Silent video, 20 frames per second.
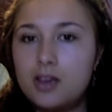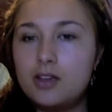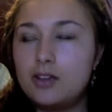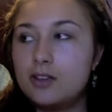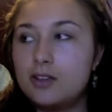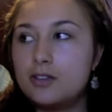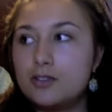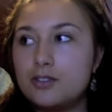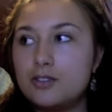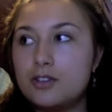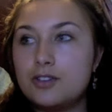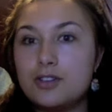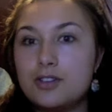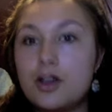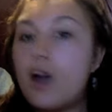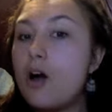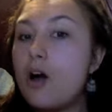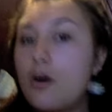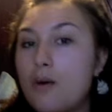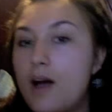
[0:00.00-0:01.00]
It's just,
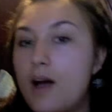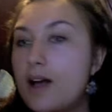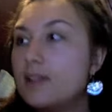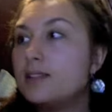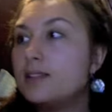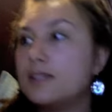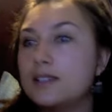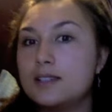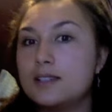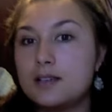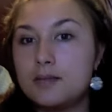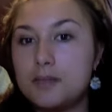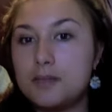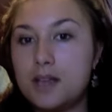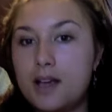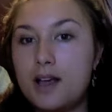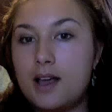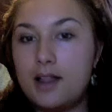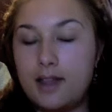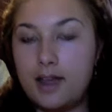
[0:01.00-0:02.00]
oh, I see
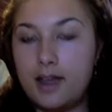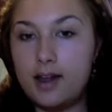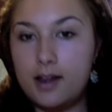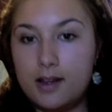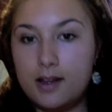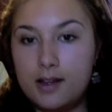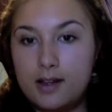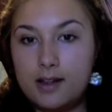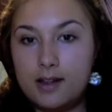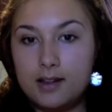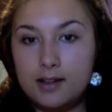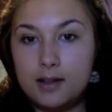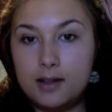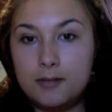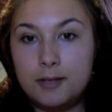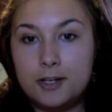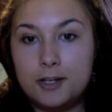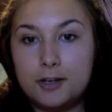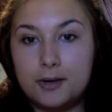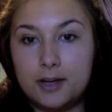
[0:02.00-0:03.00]
something I like, let
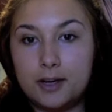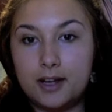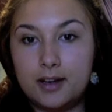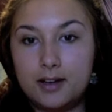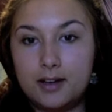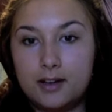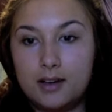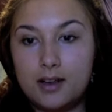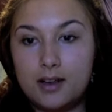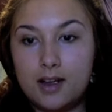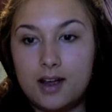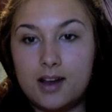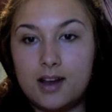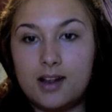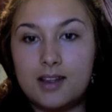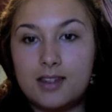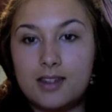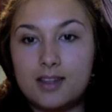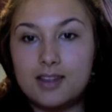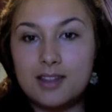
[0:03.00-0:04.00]
me do it. And
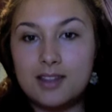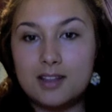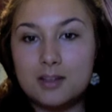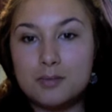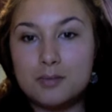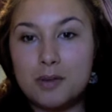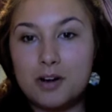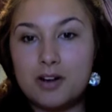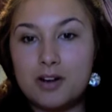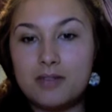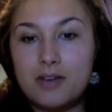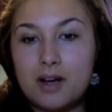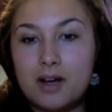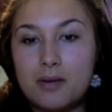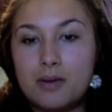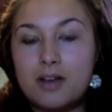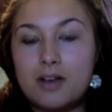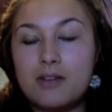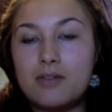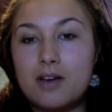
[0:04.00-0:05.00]
I think that's part of
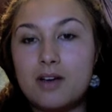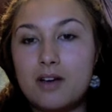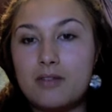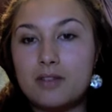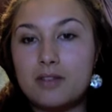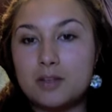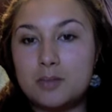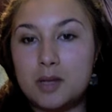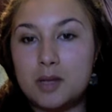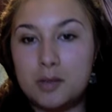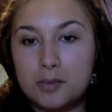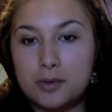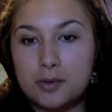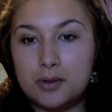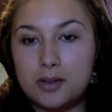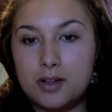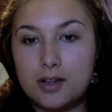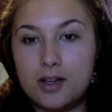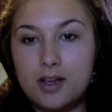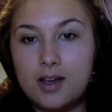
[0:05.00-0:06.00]
how we evolve as
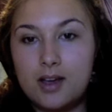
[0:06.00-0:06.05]
people.